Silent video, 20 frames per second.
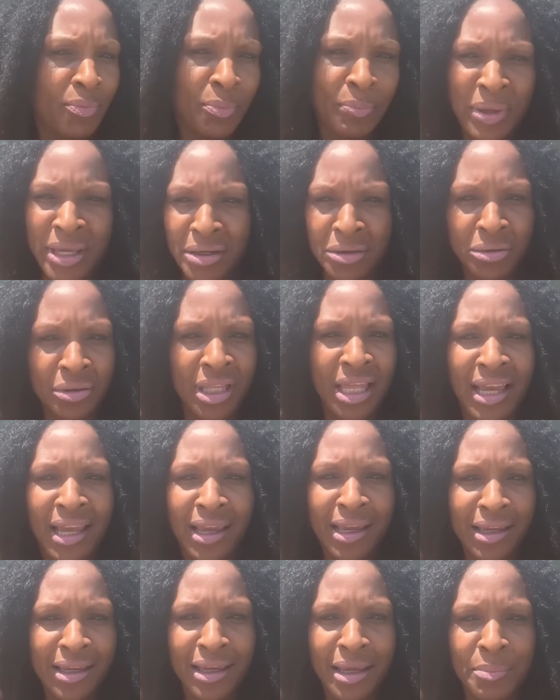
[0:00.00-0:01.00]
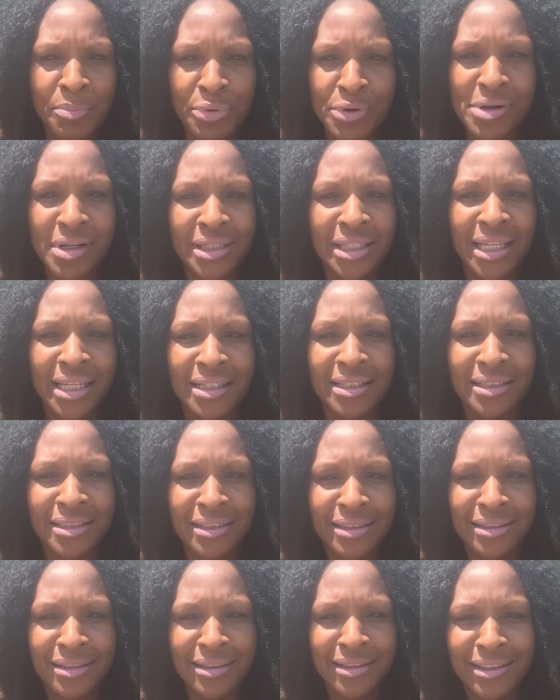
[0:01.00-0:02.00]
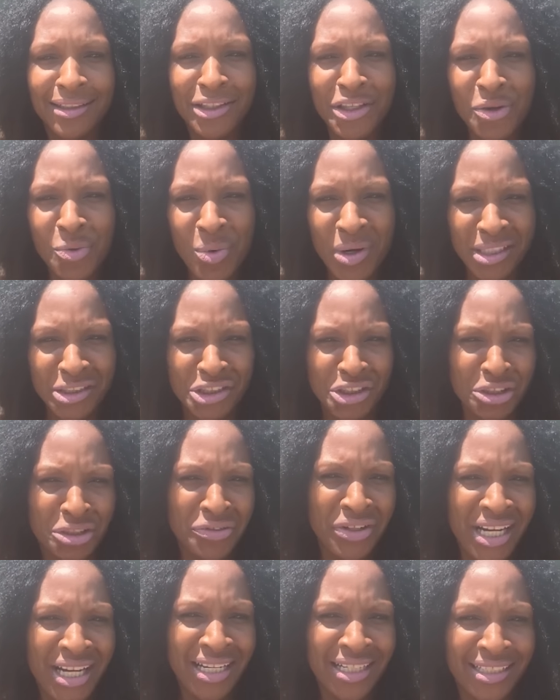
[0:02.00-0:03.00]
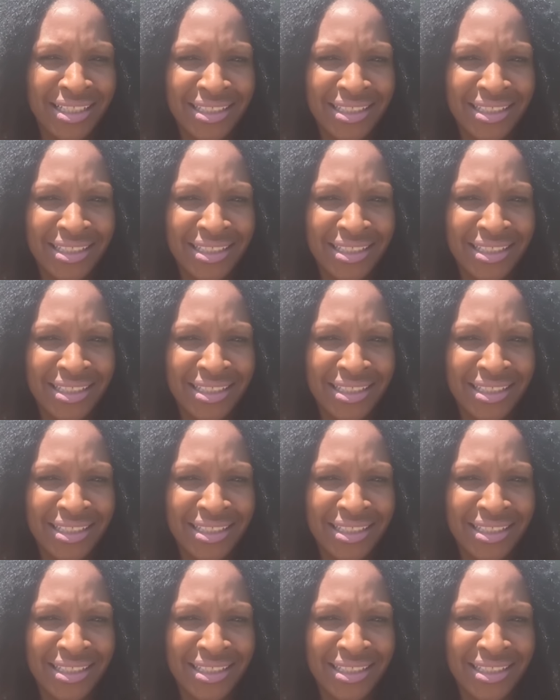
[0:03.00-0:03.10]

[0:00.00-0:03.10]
Peter Lang in Brooklyn, you went jury?